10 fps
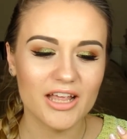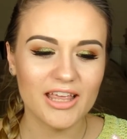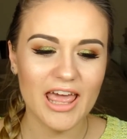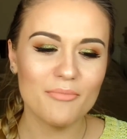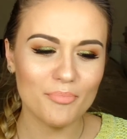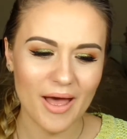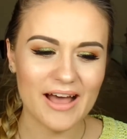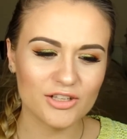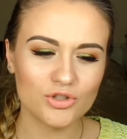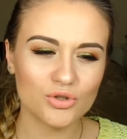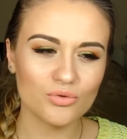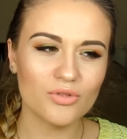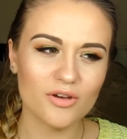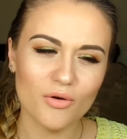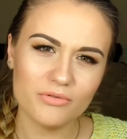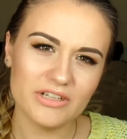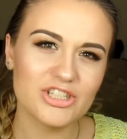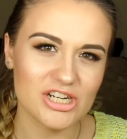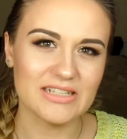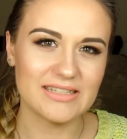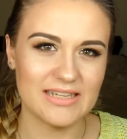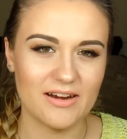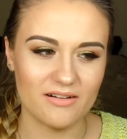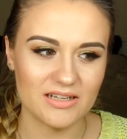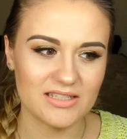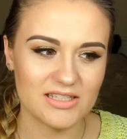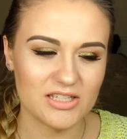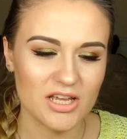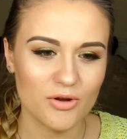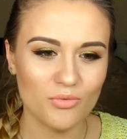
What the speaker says: came back to the original series